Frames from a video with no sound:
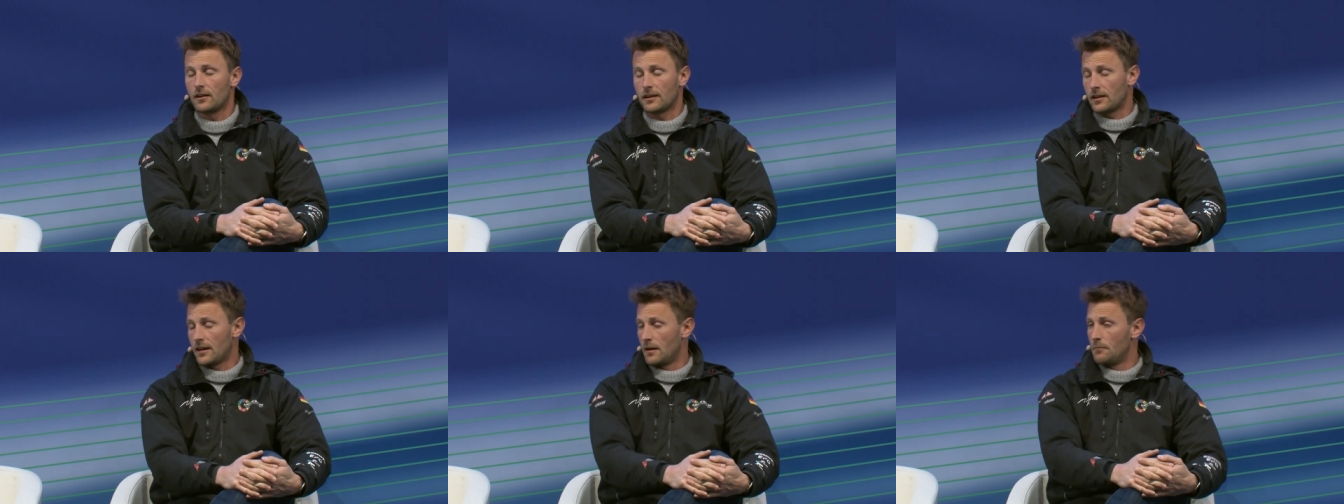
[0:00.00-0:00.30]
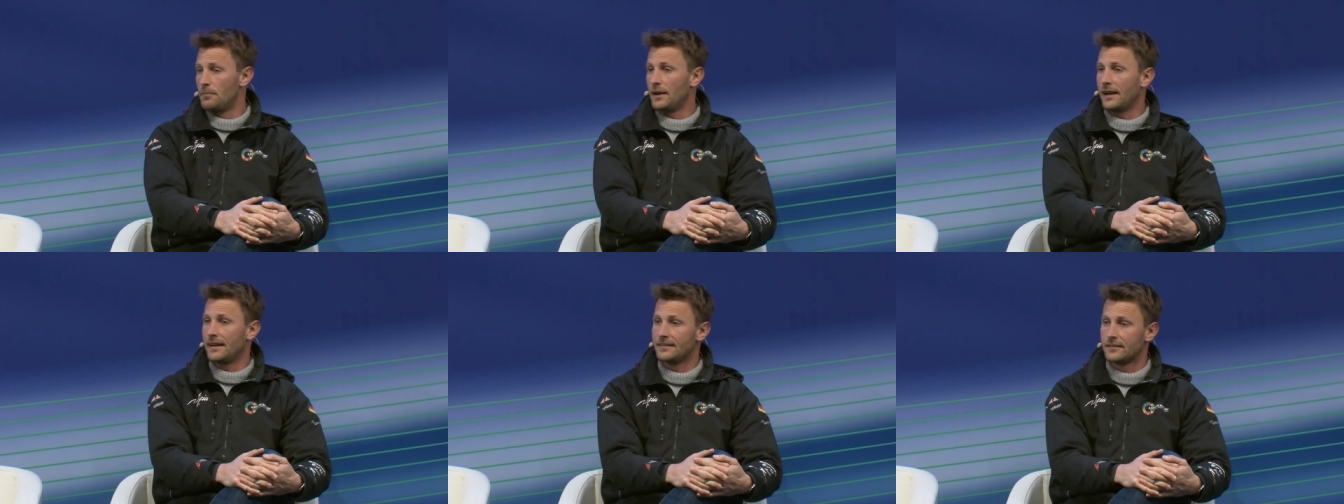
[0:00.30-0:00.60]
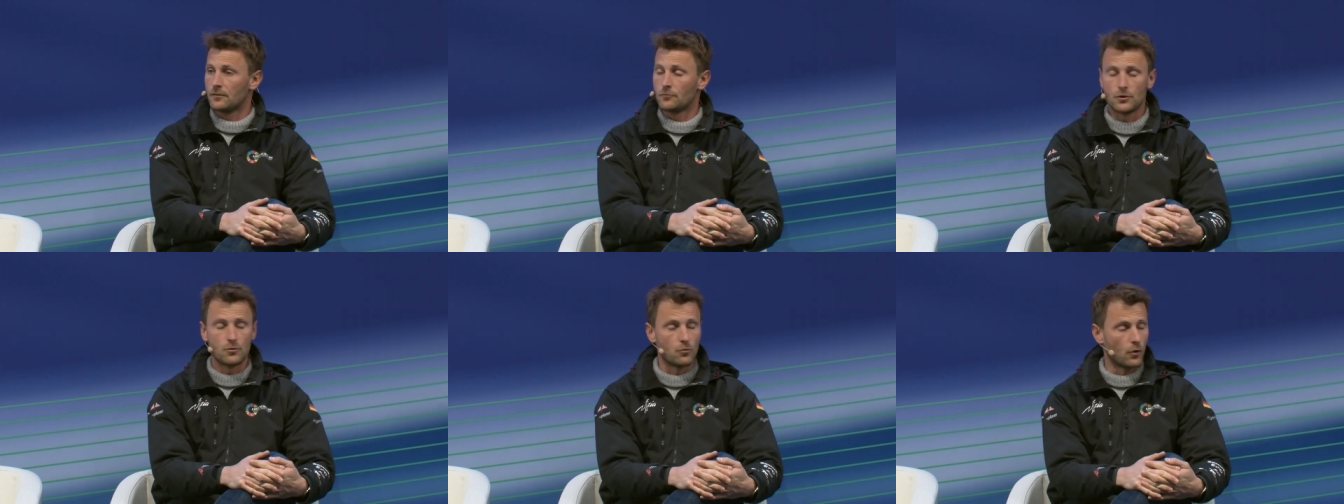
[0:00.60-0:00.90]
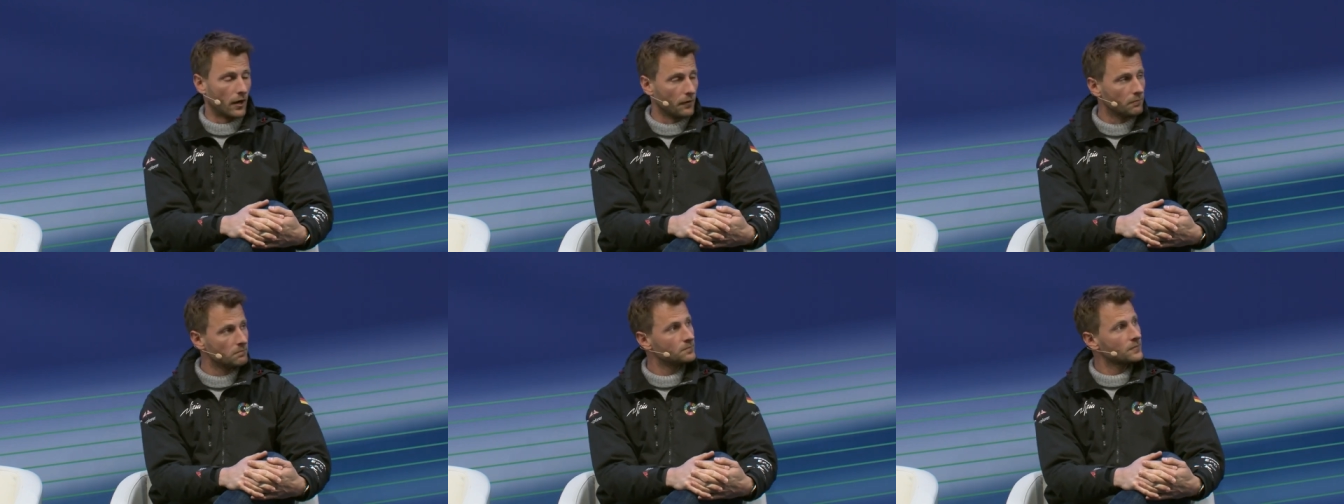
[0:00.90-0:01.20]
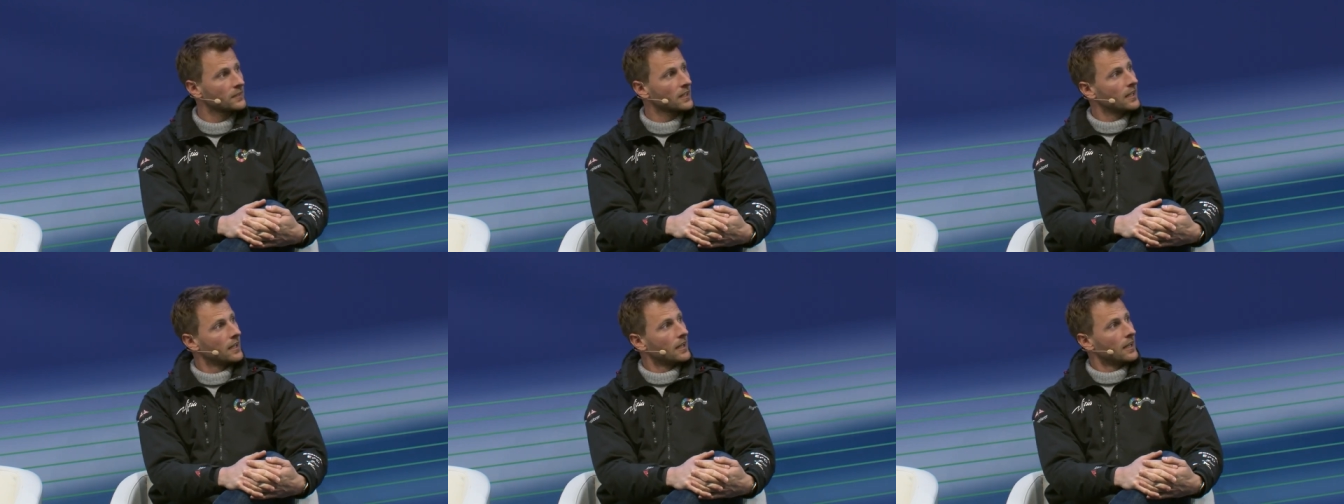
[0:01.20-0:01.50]
campaign that we run,
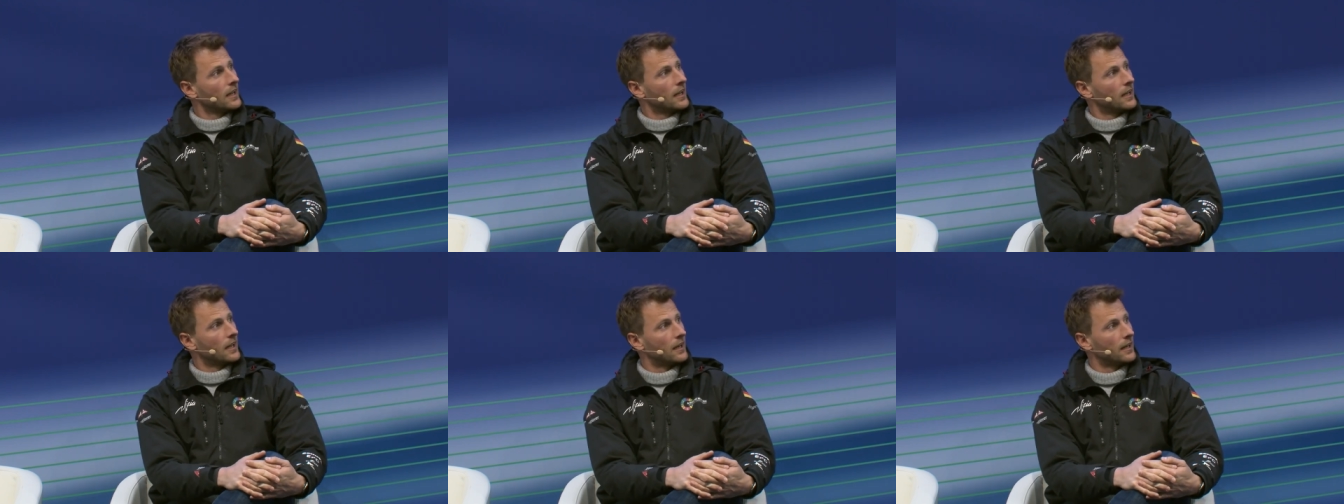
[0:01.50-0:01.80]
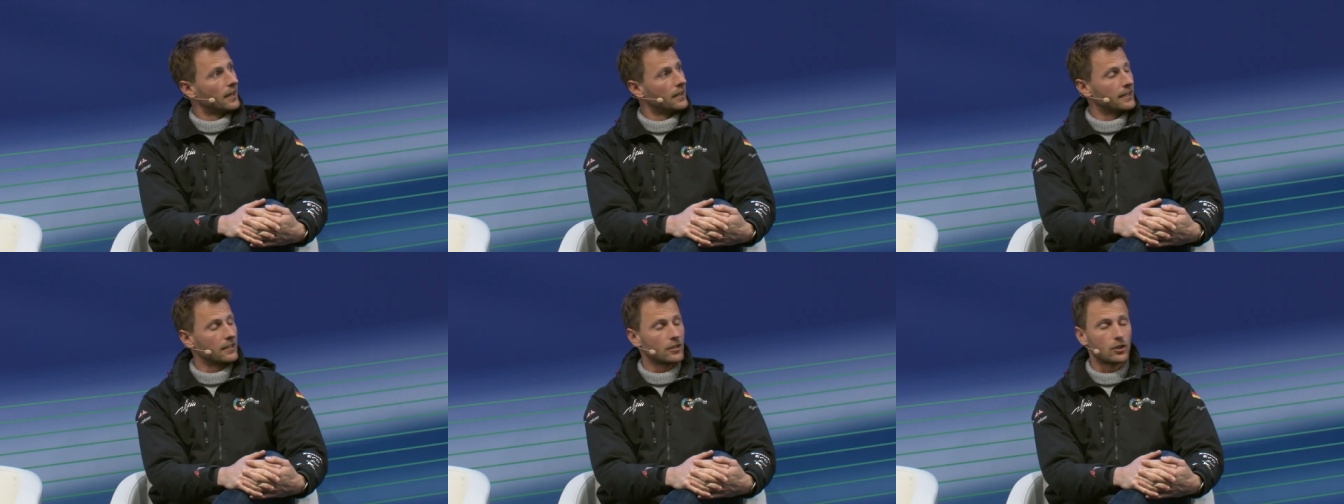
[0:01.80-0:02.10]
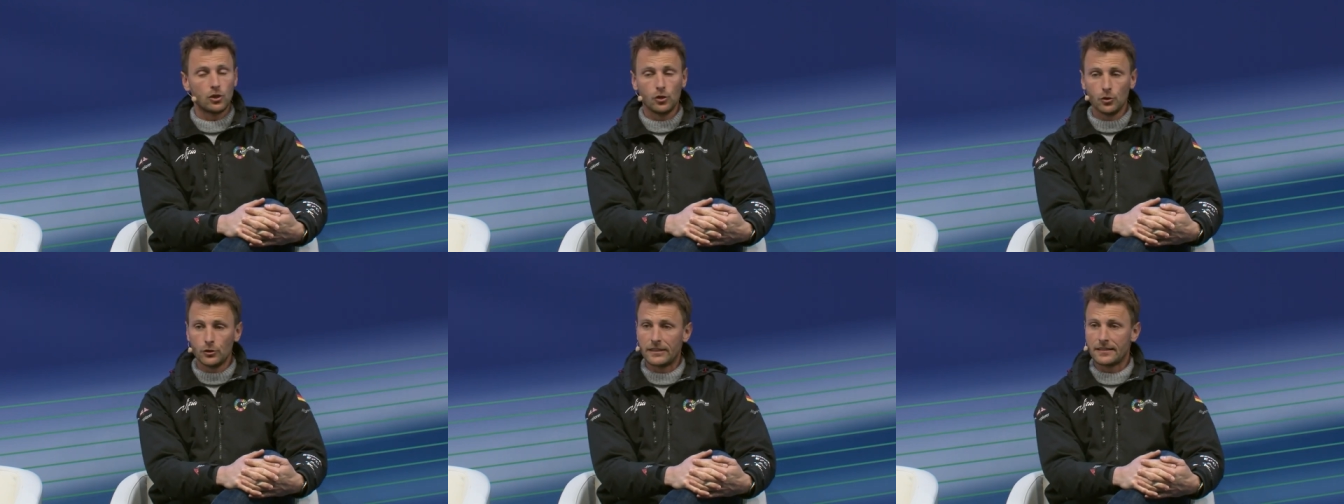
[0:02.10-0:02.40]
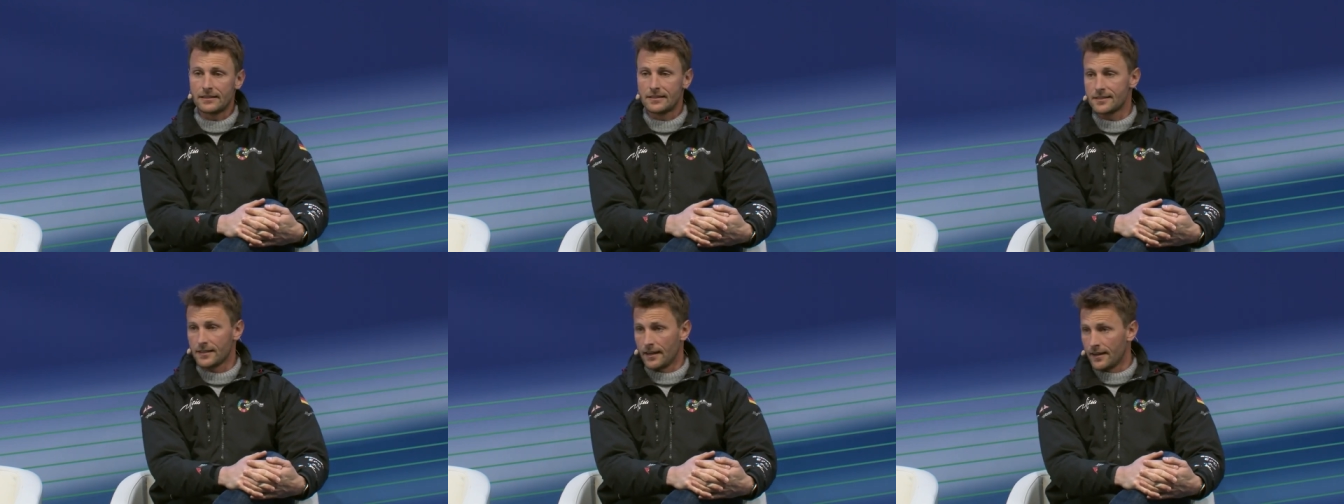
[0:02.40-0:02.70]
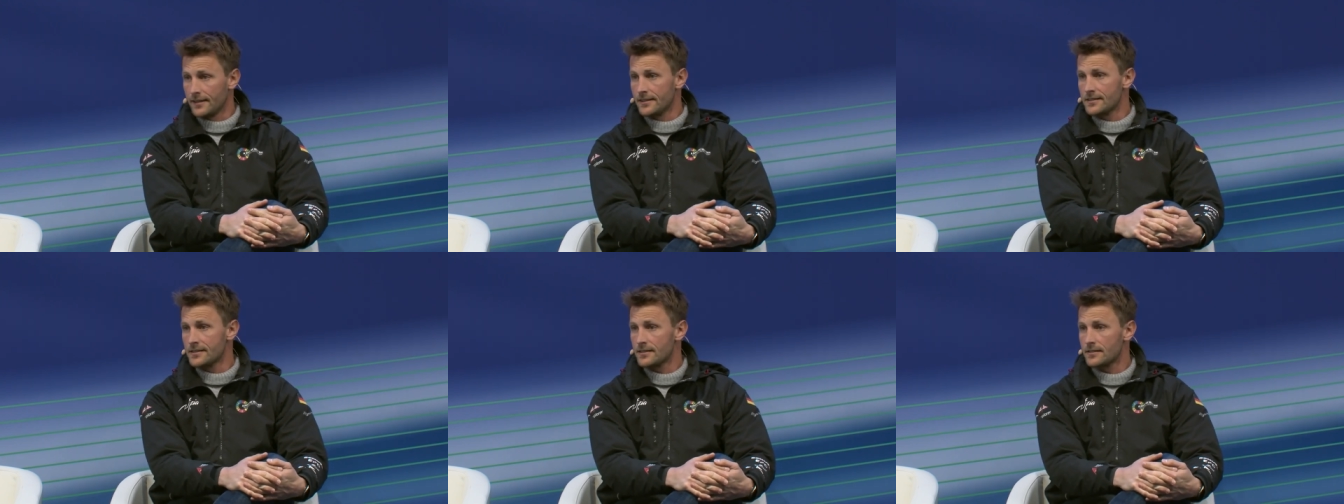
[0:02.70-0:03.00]
uh, including science.